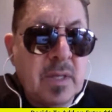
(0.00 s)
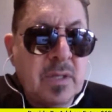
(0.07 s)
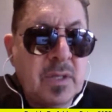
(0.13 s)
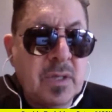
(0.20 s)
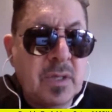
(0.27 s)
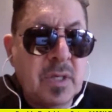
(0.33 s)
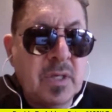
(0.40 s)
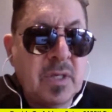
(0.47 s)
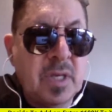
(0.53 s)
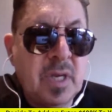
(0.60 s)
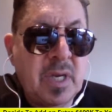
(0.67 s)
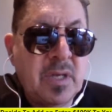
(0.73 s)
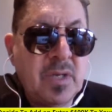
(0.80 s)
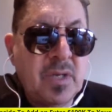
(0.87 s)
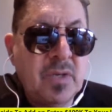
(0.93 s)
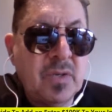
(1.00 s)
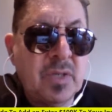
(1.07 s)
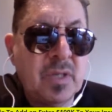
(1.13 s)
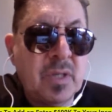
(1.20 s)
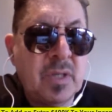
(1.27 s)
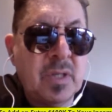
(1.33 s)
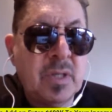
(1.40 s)
to continue
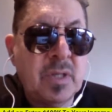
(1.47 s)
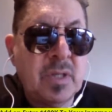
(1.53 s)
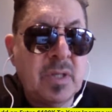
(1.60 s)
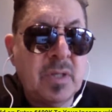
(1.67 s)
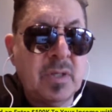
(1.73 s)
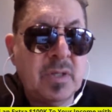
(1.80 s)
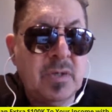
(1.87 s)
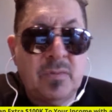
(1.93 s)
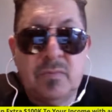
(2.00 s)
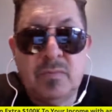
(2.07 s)
to